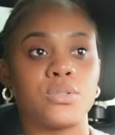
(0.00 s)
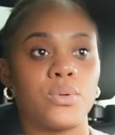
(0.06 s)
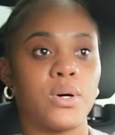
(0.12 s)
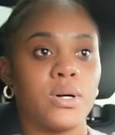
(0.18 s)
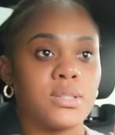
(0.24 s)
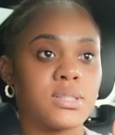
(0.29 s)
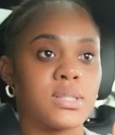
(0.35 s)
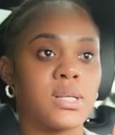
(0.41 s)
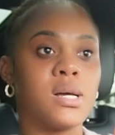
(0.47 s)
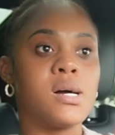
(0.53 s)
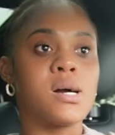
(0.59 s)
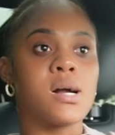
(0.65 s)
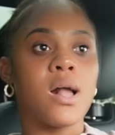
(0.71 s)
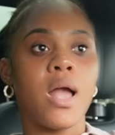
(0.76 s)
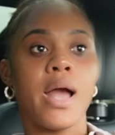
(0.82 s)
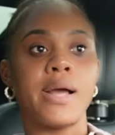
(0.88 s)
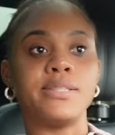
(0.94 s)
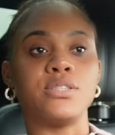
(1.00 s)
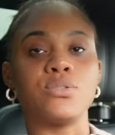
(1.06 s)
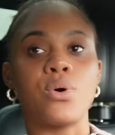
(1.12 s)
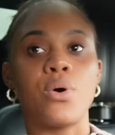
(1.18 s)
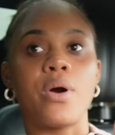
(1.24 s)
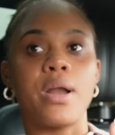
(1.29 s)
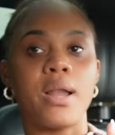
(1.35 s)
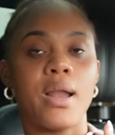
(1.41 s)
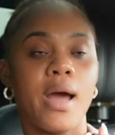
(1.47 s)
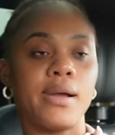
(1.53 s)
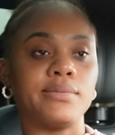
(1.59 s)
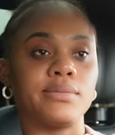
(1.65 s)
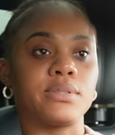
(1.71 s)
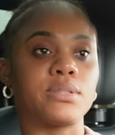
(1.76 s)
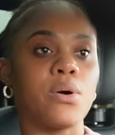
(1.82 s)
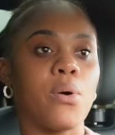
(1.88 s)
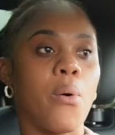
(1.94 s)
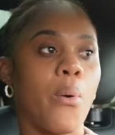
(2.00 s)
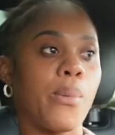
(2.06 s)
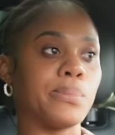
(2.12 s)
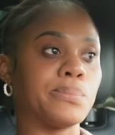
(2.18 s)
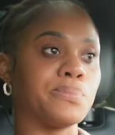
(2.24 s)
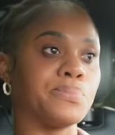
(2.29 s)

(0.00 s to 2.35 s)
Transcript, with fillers: to us and in our life so